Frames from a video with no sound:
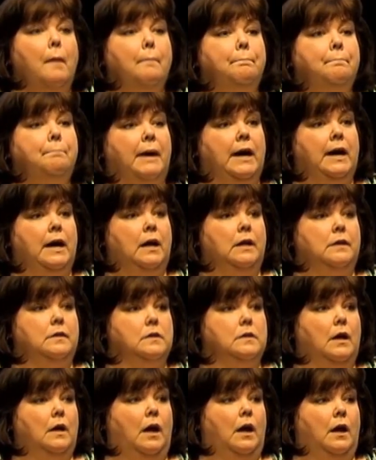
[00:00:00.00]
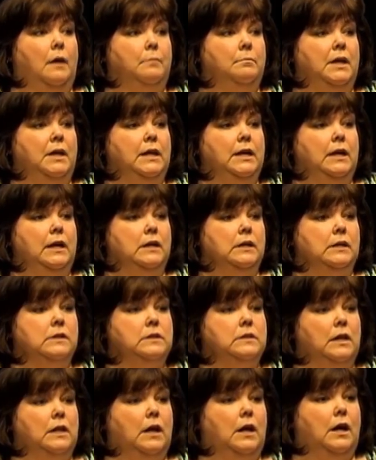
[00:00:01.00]
But it
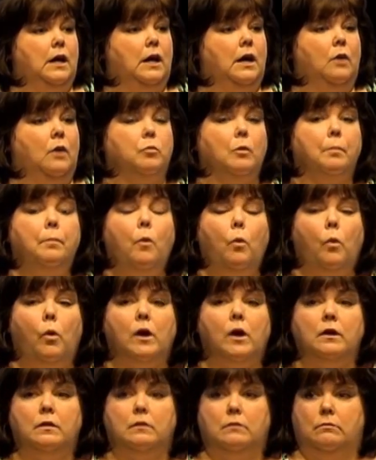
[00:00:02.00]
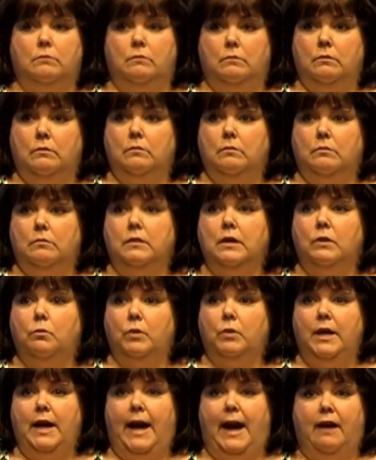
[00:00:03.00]
is a report that
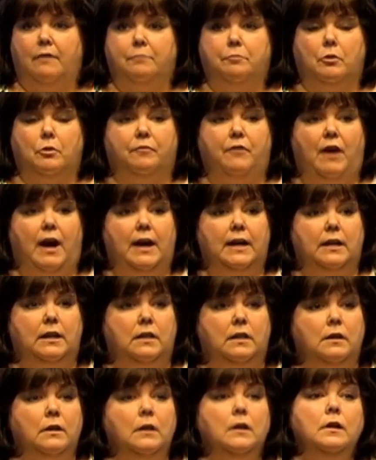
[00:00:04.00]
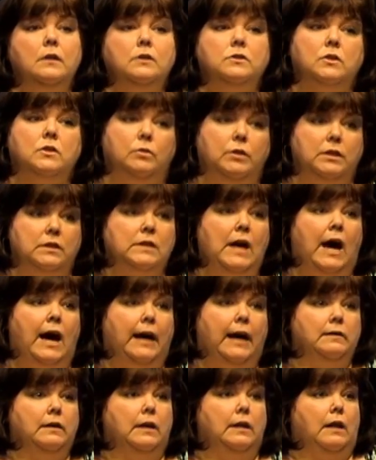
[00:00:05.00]
we have provided, so it is
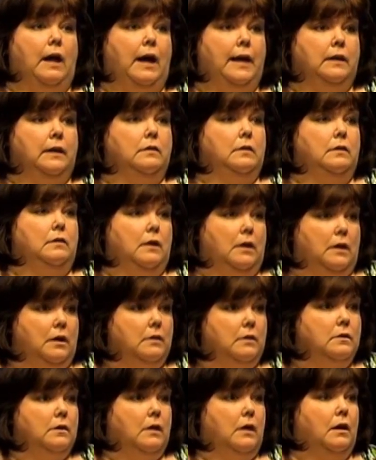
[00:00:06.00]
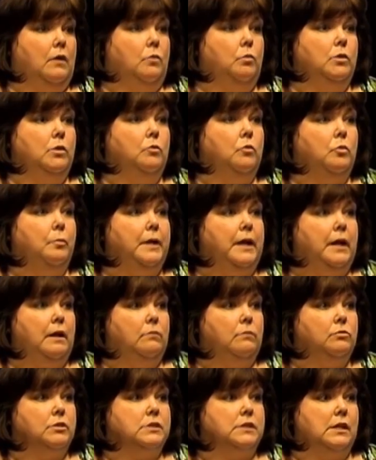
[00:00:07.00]
highly likely that we will be
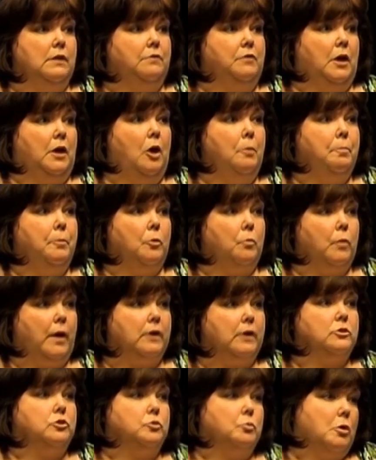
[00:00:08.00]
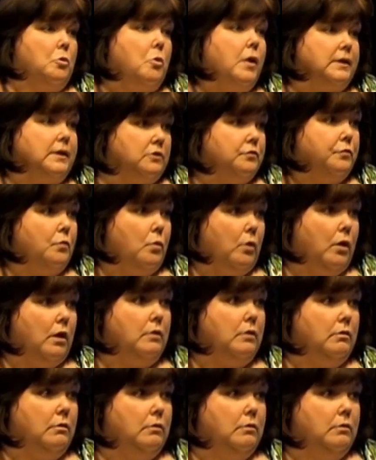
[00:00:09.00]
receiving open records requests for it.